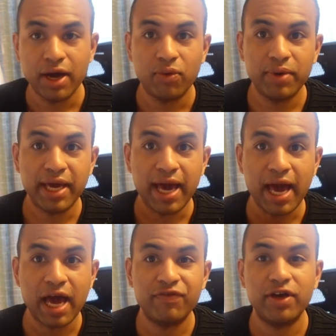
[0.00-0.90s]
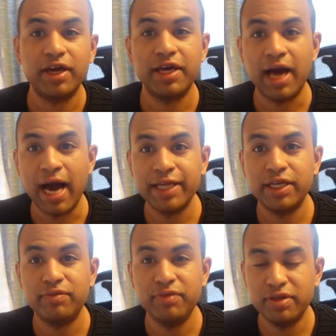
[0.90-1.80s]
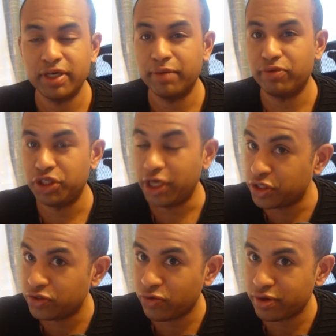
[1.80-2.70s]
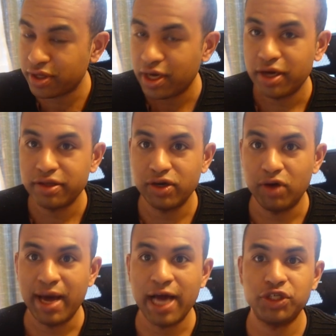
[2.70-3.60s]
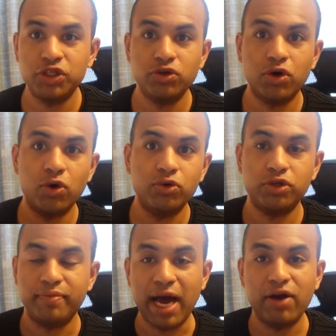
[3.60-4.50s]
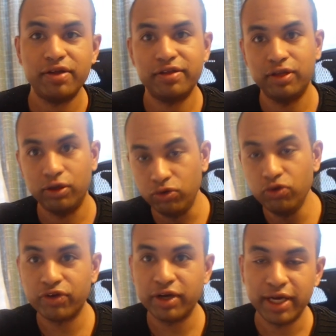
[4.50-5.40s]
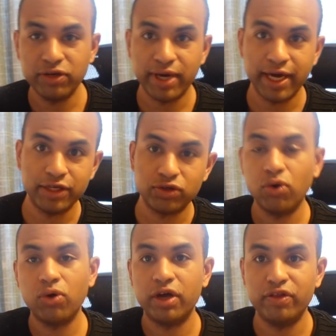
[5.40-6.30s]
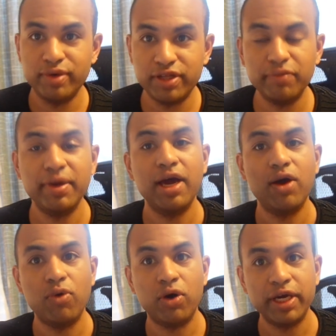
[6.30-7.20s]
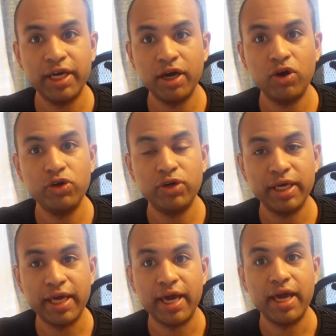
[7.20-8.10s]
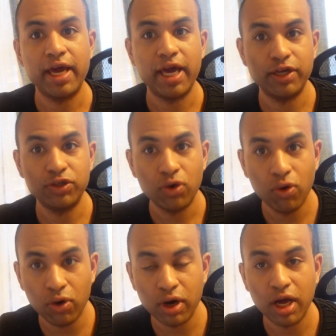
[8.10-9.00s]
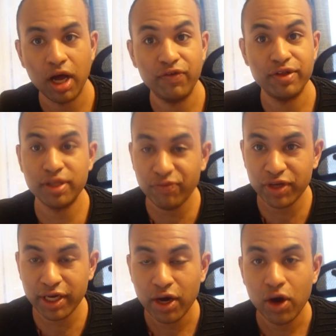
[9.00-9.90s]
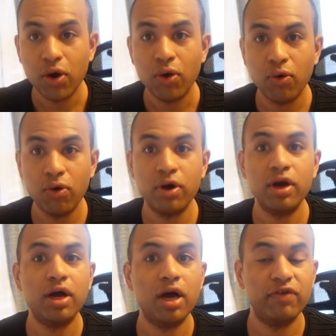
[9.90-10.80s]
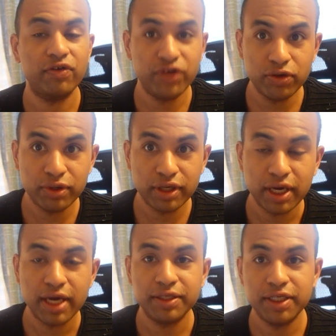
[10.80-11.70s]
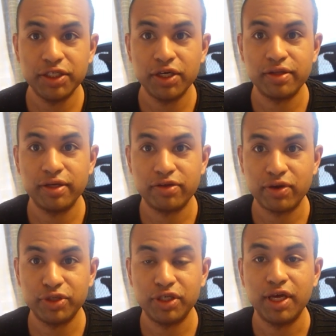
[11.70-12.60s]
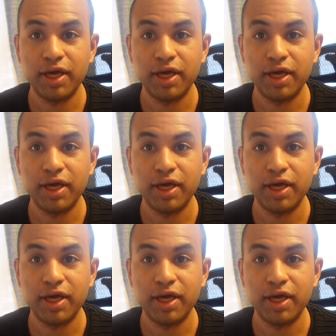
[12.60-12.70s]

We have guided music appreciation tours. So imagine you go to Paris, the Louvre, and you get a tour of the museum. Well, here you can get a tour of a symphony or of a fugue. Details and description